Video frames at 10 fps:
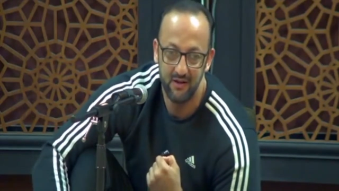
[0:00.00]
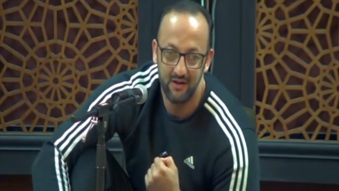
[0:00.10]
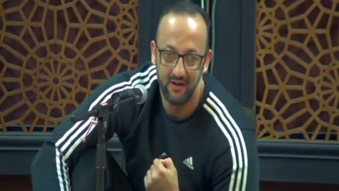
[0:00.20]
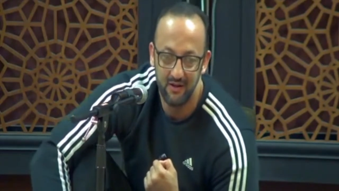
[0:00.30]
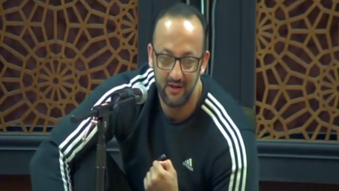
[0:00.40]

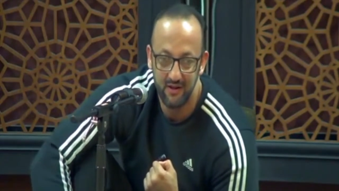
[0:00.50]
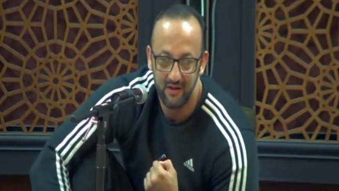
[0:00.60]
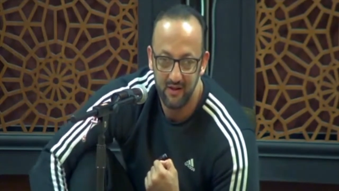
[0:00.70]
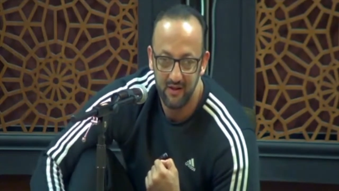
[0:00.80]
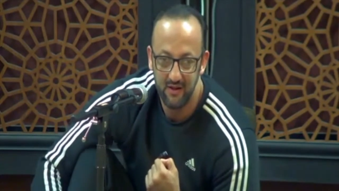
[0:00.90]

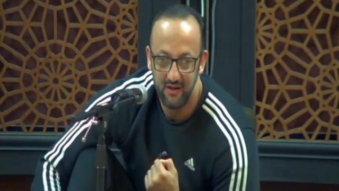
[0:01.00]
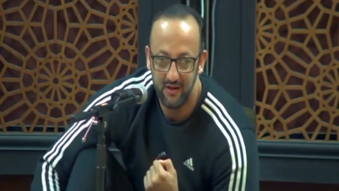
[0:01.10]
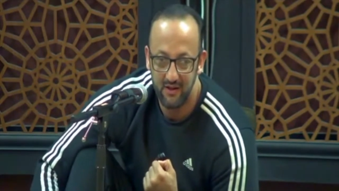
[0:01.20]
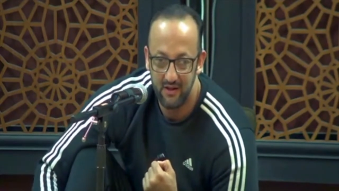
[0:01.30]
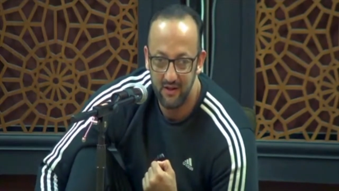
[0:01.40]

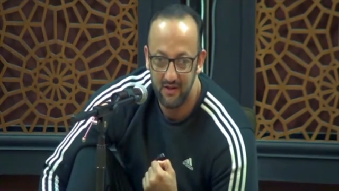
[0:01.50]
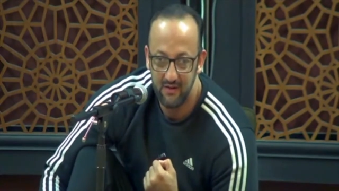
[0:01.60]
[no speech]